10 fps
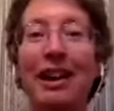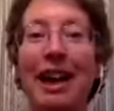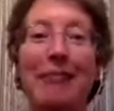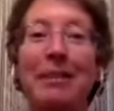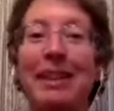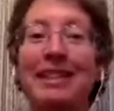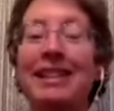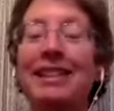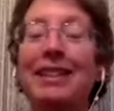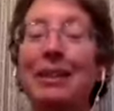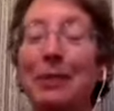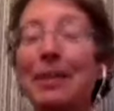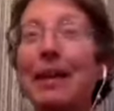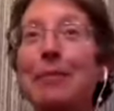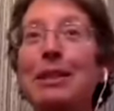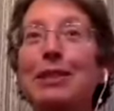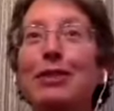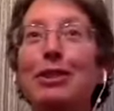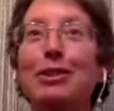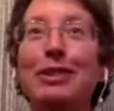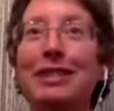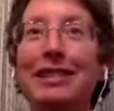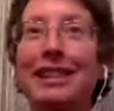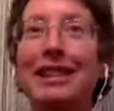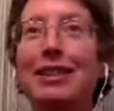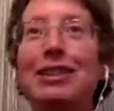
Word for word: I'm guessing that what that means for you is is that